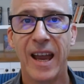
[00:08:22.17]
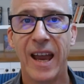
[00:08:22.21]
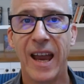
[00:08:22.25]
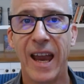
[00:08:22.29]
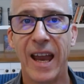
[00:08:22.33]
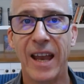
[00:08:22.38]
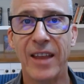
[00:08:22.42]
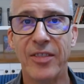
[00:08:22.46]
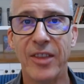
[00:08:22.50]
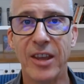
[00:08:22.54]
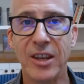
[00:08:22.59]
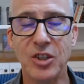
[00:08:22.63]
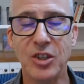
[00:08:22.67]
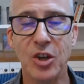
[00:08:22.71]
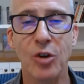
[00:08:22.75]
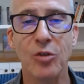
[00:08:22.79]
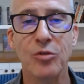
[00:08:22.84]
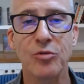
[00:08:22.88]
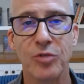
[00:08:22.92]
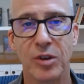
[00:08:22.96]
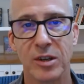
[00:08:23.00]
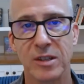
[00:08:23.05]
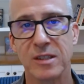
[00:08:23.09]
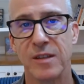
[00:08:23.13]
and they don't
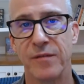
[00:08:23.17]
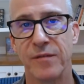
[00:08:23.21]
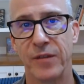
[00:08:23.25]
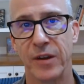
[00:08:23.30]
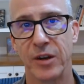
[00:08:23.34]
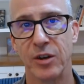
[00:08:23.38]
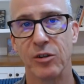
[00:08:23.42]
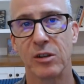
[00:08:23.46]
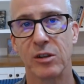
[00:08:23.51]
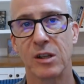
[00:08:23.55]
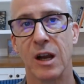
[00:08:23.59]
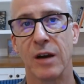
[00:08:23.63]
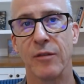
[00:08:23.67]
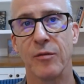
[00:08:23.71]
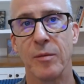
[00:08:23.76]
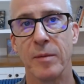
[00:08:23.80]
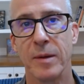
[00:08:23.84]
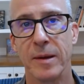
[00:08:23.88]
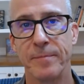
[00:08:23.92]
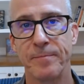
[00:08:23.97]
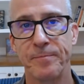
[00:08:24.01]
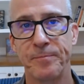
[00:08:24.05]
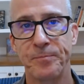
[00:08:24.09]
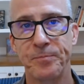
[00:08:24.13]
trust the federal
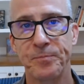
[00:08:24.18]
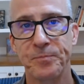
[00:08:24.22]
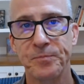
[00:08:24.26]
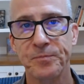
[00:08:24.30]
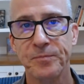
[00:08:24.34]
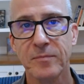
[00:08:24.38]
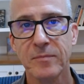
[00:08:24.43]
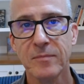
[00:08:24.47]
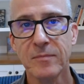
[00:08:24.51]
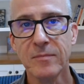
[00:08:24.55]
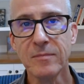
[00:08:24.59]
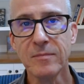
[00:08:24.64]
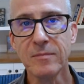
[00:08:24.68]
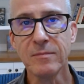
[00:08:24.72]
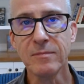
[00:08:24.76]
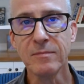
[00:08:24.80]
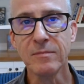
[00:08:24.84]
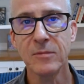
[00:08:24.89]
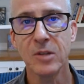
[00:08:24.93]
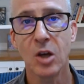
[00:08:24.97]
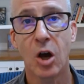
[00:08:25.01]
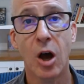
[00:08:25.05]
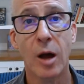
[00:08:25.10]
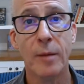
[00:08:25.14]
government.
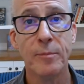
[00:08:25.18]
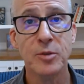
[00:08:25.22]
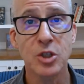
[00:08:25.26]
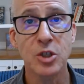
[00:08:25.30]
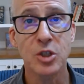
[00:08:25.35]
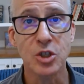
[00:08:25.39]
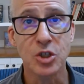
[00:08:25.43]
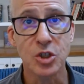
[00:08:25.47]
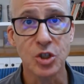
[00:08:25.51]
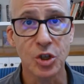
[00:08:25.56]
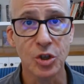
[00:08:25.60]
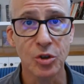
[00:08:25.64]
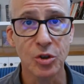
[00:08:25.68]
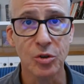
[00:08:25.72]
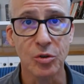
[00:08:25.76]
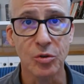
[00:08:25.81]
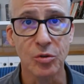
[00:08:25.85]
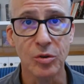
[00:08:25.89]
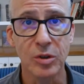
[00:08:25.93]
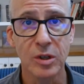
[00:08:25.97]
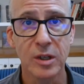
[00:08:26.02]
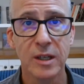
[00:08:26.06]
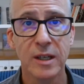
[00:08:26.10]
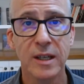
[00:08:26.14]
Option
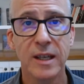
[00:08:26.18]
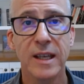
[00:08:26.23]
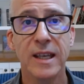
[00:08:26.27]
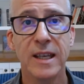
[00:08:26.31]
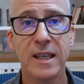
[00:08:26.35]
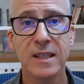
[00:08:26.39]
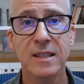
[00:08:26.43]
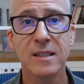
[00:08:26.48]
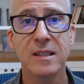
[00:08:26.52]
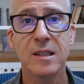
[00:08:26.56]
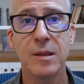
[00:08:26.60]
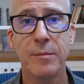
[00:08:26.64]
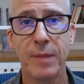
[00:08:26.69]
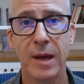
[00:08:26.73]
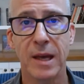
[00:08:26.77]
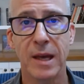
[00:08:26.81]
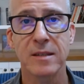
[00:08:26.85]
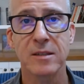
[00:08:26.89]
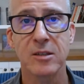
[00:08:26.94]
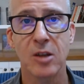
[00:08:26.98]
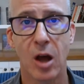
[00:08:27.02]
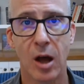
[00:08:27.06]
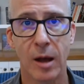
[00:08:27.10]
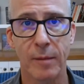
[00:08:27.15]
2 is the
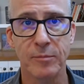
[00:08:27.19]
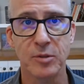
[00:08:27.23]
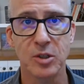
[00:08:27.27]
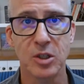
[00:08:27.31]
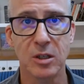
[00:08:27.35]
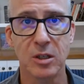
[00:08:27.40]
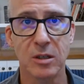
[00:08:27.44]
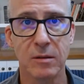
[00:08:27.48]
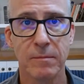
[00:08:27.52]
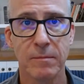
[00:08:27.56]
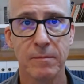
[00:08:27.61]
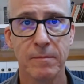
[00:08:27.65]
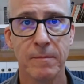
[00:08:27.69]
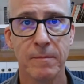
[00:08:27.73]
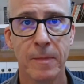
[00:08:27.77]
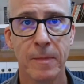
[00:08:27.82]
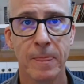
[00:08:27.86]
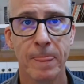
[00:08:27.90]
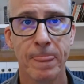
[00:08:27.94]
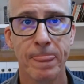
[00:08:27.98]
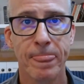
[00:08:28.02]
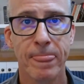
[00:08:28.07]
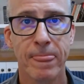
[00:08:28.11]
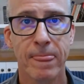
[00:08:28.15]
best option.
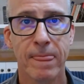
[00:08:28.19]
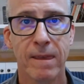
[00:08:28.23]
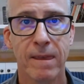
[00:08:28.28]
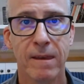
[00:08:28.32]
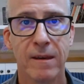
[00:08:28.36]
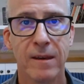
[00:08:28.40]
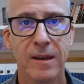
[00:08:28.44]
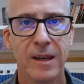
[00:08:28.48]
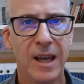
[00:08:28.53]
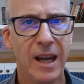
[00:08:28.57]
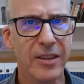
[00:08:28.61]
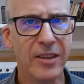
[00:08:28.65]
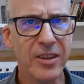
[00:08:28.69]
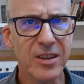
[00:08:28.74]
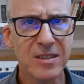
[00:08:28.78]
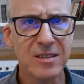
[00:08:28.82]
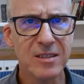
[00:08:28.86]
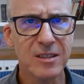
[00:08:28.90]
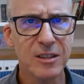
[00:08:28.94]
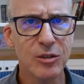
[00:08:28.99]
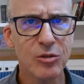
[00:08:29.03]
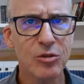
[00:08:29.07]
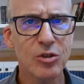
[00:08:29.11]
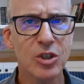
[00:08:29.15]
And this
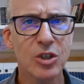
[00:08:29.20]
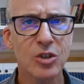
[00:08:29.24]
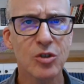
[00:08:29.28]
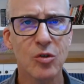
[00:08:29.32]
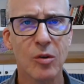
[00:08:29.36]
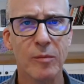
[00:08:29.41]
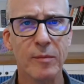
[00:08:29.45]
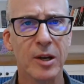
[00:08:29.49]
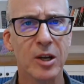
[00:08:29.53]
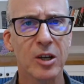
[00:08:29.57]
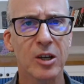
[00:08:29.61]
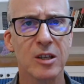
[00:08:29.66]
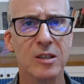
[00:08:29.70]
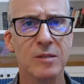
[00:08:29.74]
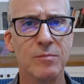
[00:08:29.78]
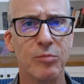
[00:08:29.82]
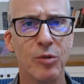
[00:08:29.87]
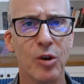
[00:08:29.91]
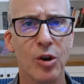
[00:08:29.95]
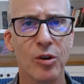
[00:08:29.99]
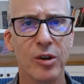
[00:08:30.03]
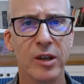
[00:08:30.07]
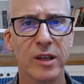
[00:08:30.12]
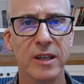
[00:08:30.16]
solution to America's
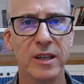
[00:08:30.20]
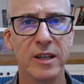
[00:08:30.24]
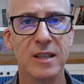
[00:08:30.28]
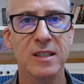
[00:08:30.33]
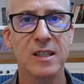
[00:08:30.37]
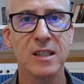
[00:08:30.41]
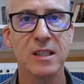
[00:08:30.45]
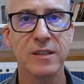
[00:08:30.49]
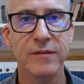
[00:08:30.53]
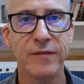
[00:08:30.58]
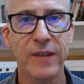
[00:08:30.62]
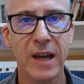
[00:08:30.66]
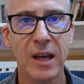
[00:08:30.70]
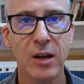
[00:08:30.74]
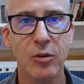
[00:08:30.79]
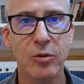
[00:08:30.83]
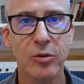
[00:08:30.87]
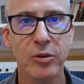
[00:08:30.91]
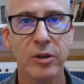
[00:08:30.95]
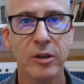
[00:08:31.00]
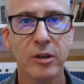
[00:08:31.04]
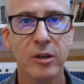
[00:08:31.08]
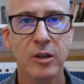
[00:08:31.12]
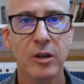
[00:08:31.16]
brokenness is
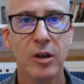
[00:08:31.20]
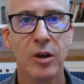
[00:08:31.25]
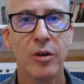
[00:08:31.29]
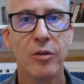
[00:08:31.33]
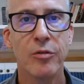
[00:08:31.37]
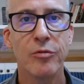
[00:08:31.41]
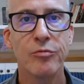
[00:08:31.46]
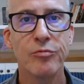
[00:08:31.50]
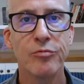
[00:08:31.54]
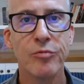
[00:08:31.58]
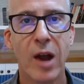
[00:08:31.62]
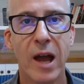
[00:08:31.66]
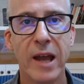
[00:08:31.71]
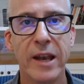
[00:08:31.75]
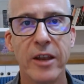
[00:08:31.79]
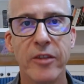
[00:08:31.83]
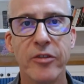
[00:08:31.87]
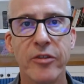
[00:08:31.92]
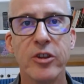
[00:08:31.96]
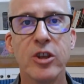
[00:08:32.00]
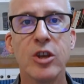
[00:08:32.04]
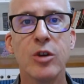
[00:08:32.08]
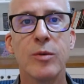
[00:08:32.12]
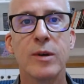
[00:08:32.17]
found right in
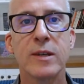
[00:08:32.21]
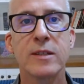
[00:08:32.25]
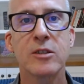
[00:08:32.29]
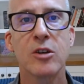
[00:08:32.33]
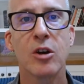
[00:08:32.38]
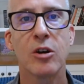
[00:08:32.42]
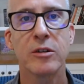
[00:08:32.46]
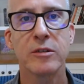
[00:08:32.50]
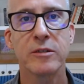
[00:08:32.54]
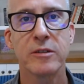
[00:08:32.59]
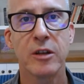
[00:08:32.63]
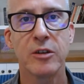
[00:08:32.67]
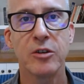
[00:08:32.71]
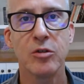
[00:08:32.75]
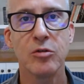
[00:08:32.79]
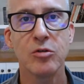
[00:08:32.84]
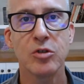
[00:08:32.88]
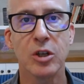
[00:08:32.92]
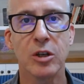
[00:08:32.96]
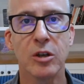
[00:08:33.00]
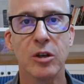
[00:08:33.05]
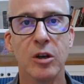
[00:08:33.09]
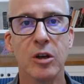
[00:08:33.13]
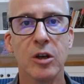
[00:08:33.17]
the U.S.
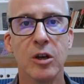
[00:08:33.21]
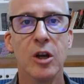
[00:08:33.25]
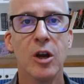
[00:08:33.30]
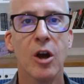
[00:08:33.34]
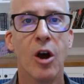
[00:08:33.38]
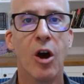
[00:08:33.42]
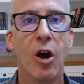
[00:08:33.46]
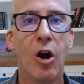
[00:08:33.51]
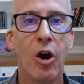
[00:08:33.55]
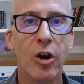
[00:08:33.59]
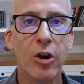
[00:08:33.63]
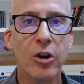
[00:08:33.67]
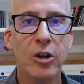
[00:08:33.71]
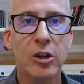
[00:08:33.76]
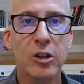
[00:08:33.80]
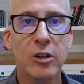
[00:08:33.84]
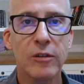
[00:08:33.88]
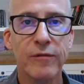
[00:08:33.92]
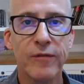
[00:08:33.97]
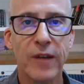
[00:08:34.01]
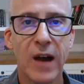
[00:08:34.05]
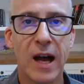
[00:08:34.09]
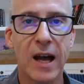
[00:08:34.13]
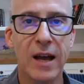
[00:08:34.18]
Constitution. Article
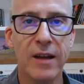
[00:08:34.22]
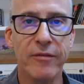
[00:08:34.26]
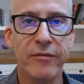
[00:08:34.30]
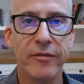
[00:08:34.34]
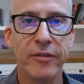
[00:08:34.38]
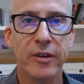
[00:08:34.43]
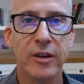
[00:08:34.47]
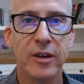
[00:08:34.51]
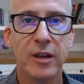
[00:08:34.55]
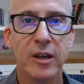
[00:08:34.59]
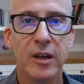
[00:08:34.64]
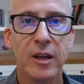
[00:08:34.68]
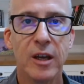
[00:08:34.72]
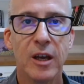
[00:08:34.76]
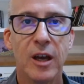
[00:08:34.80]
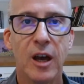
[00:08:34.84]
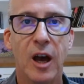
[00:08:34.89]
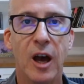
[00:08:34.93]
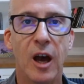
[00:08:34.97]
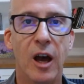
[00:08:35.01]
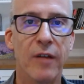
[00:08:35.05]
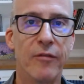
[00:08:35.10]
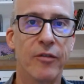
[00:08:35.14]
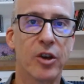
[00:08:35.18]
5
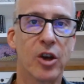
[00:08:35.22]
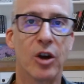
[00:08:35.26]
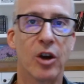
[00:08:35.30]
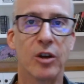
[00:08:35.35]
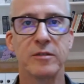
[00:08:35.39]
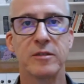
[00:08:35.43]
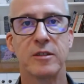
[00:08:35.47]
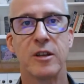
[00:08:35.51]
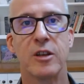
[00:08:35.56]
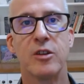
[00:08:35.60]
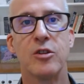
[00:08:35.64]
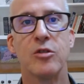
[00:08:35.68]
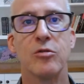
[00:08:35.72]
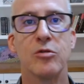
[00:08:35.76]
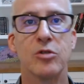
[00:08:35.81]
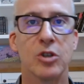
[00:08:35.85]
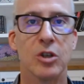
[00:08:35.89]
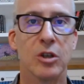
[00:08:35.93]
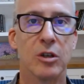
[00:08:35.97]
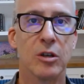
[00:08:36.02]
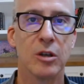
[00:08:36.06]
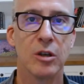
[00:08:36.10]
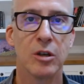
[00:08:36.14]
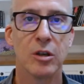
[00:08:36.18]
of the
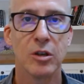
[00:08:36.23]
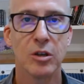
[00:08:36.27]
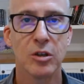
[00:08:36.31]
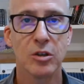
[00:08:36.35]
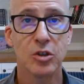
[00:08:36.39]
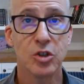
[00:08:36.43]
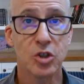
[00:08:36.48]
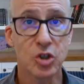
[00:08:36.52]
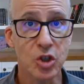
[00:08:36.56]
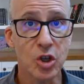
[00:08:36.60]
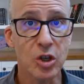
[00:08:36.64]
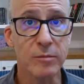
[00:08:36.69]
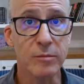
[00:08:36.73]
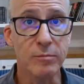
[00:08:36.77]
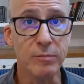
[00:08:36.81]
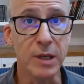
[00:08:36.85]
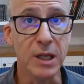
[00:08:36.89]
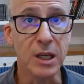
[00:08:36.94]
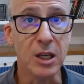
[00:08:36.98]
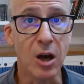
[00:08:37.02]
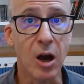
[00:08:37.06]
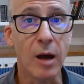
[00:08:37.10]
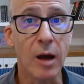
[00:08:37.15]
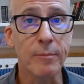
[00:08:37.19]
Constitution should
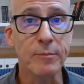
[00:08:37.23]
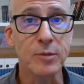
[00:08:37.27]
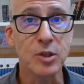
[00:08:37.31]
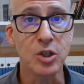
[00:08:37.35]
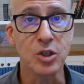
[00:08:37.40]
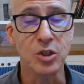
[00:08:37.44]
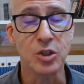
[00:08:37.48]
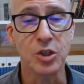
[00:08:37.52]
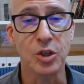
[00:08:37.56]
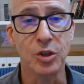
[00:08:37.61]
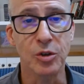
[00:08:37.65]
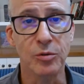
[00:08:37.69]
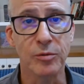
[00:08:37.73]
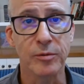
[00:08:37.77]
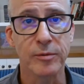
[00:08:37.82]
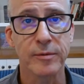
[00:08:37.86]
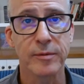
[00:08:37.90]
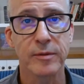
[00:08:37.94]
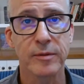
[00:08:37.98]
be option 2.